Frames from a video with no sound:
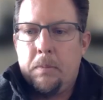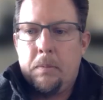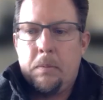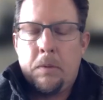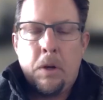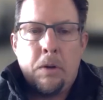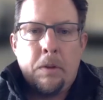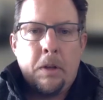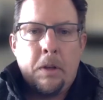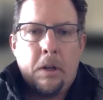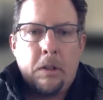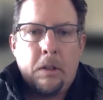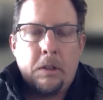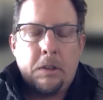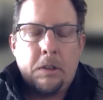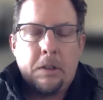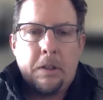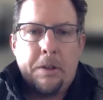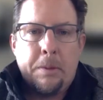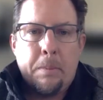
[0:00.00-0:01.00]
know that are
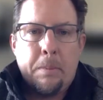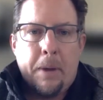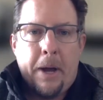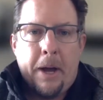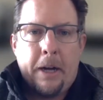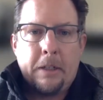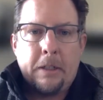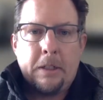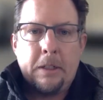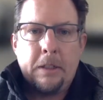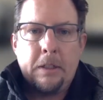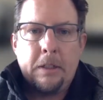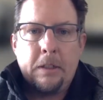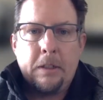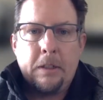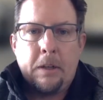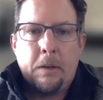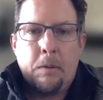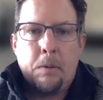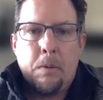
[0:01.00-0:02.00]
still impacted,
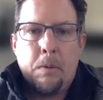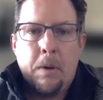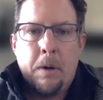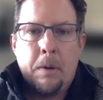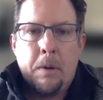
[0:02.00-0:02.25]
and we want